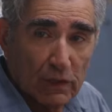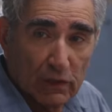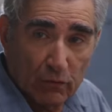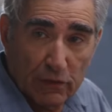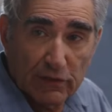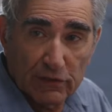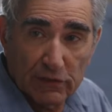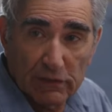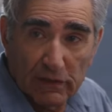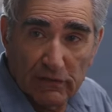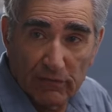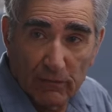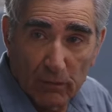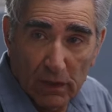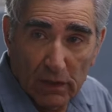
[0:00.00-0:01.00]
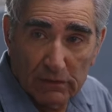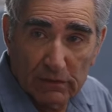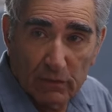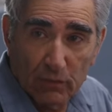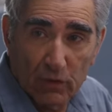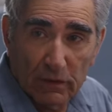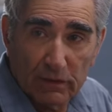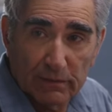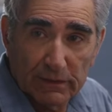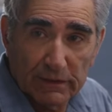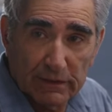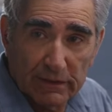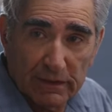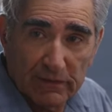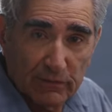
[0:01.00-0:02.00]
Well, originally from Baltimore,
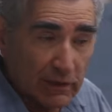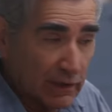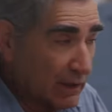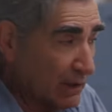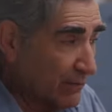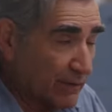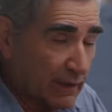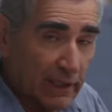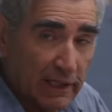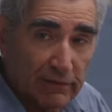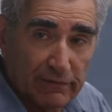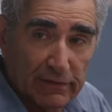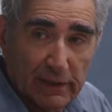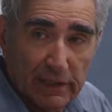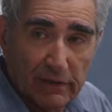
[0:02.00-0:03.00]
but I've uh, been here for half an